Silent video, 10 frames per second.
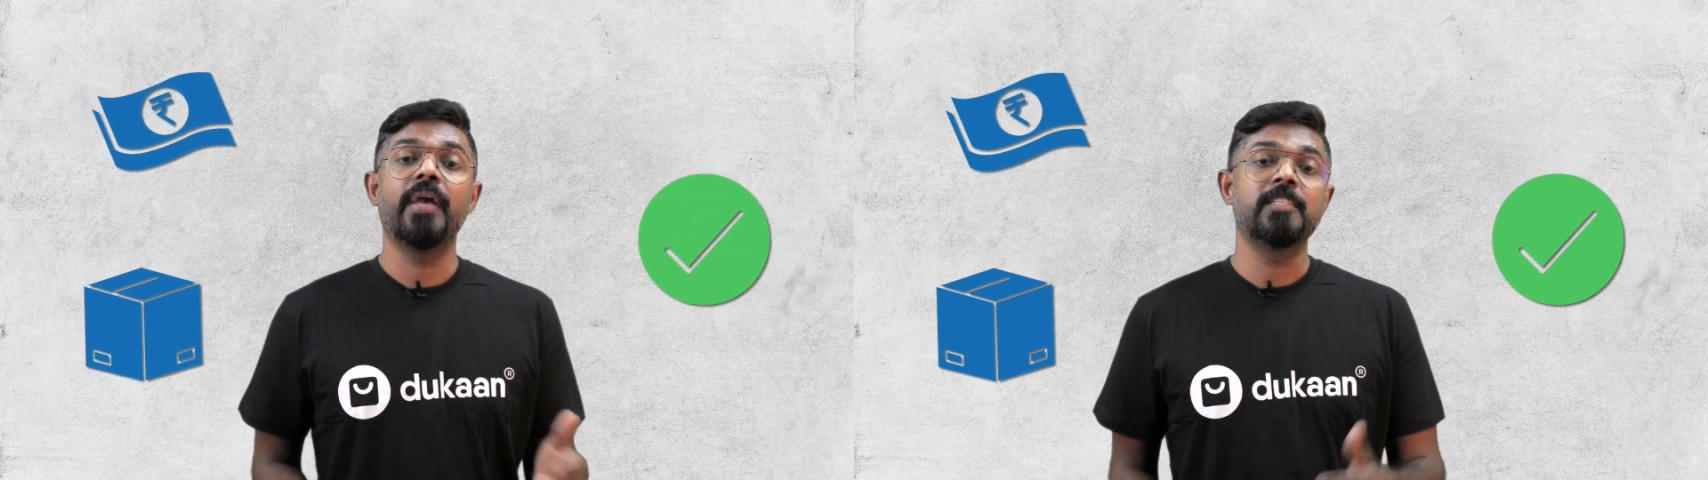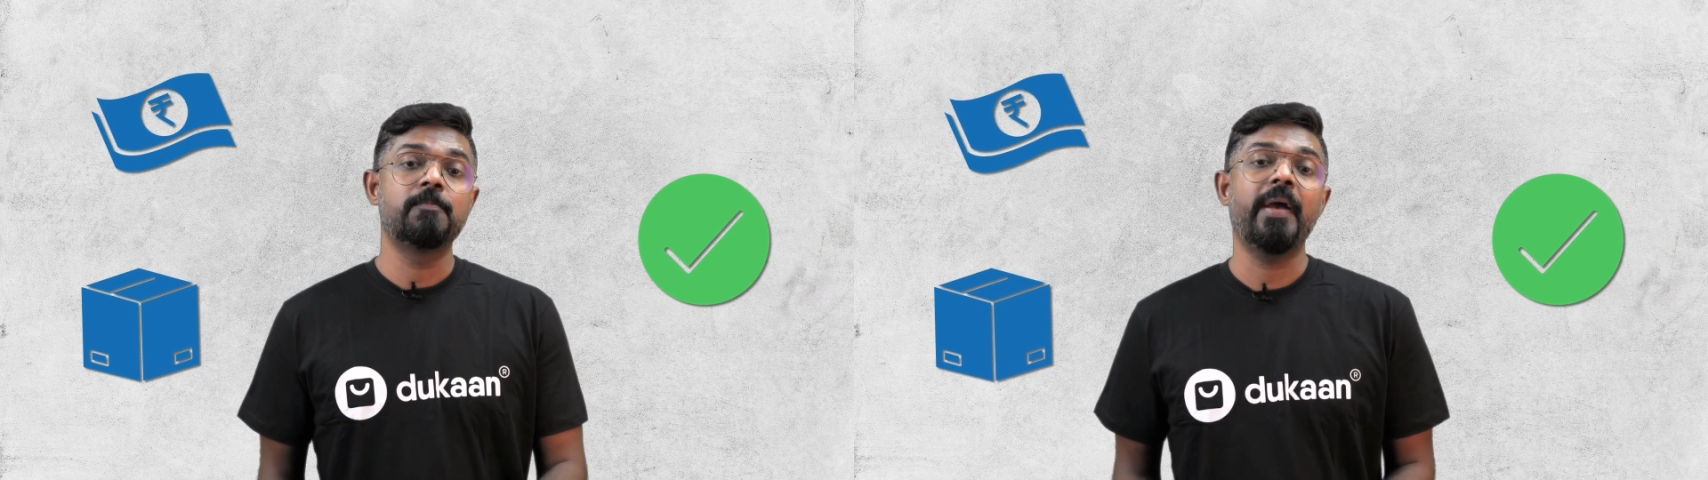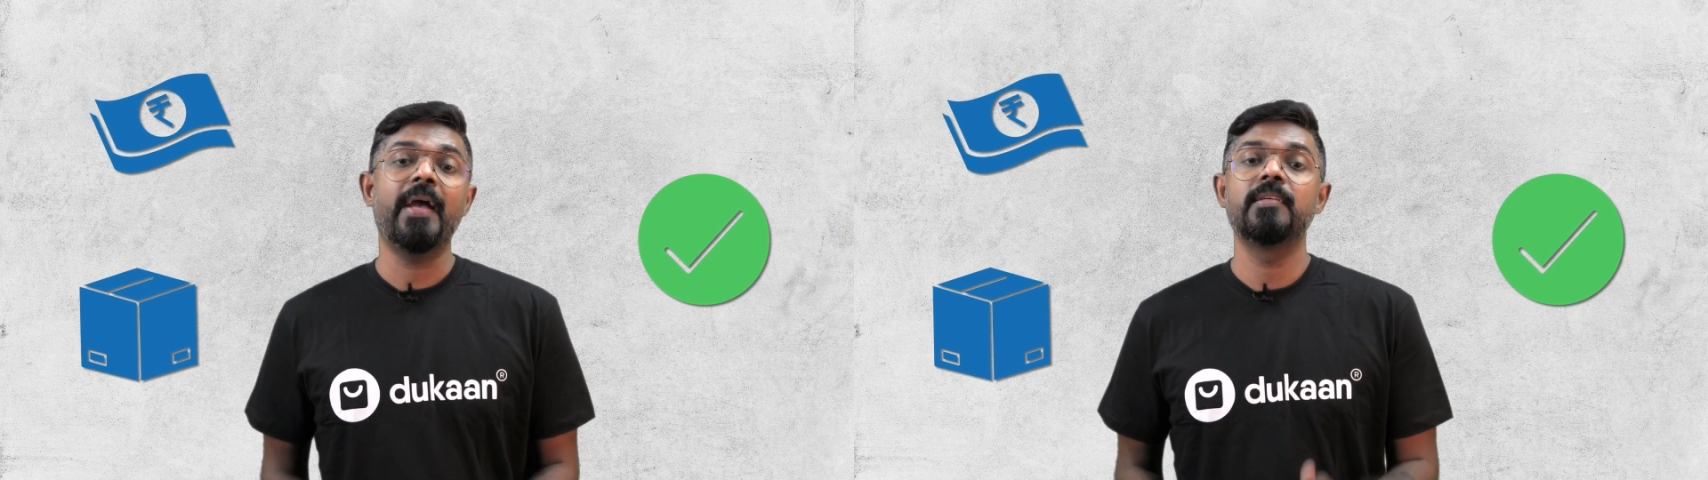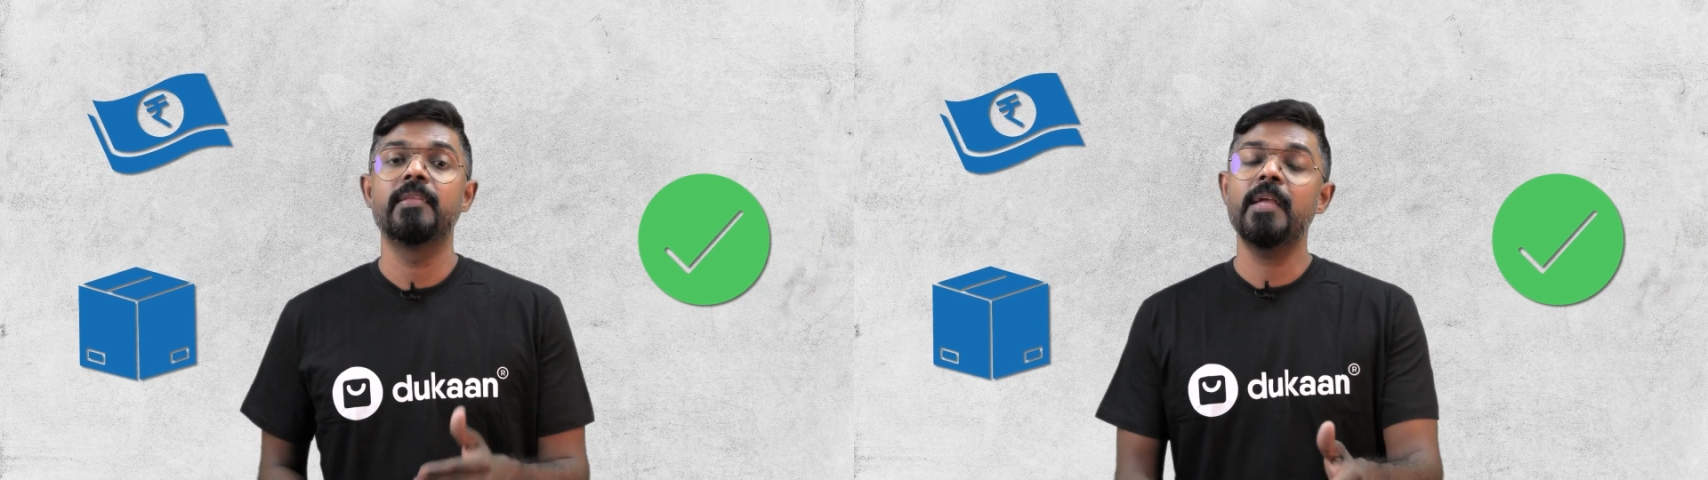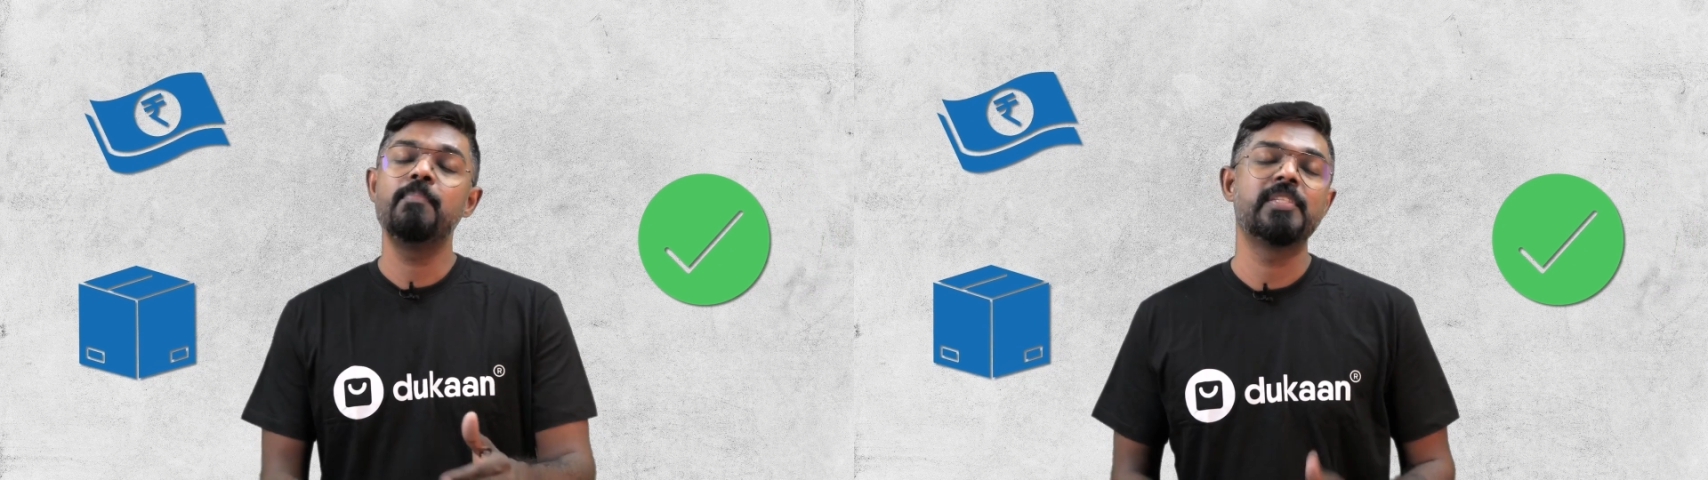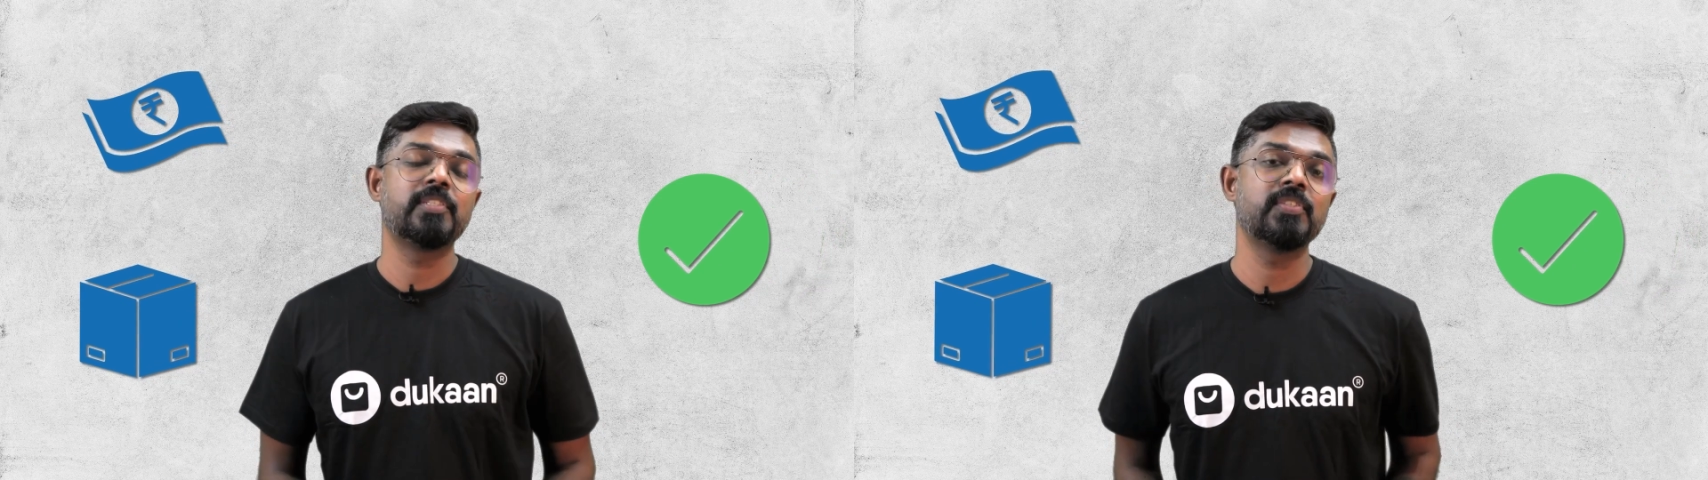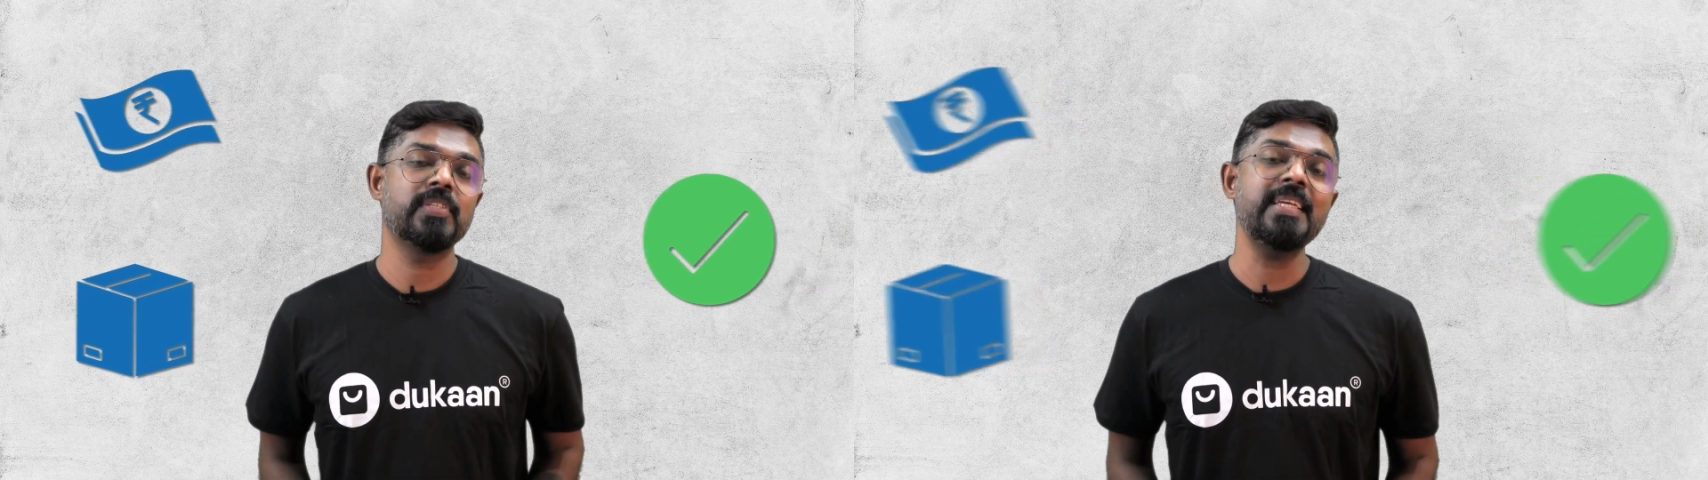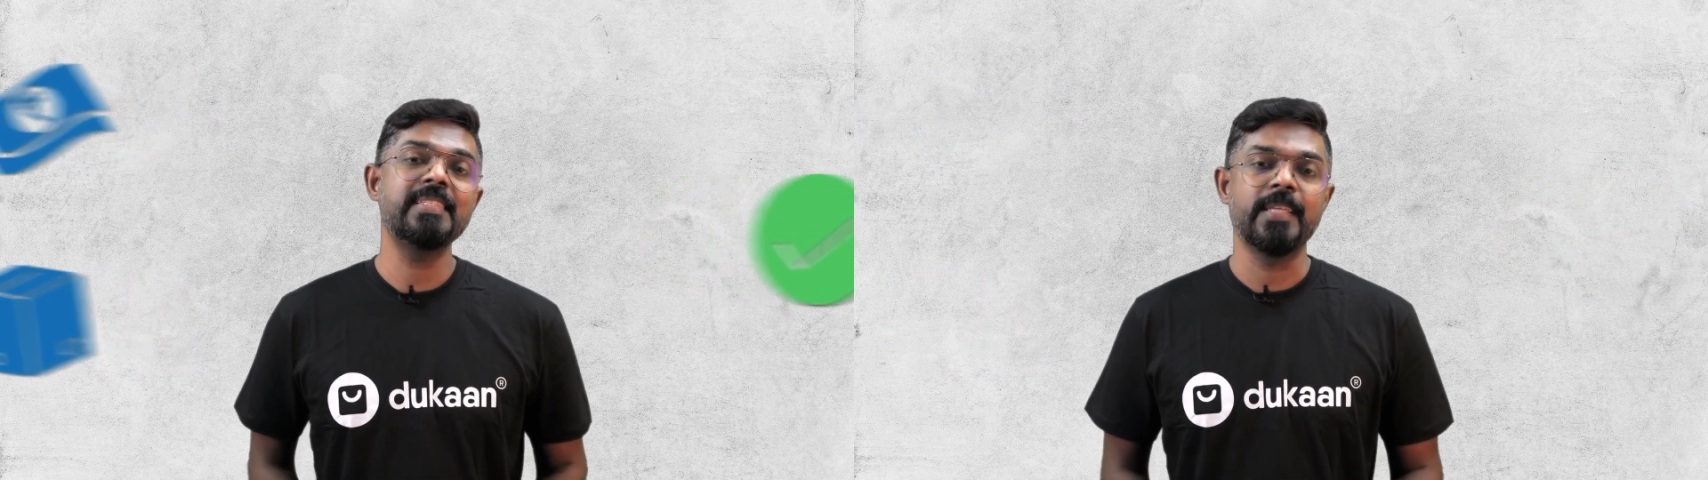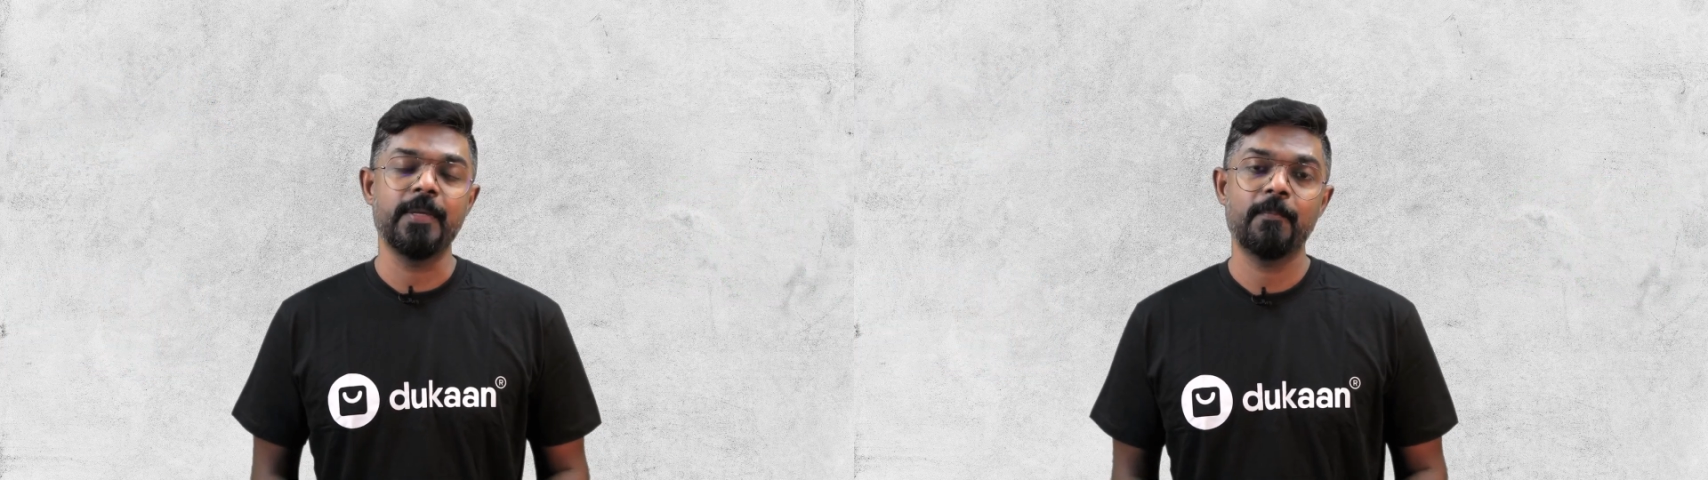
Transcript: expand their business easily.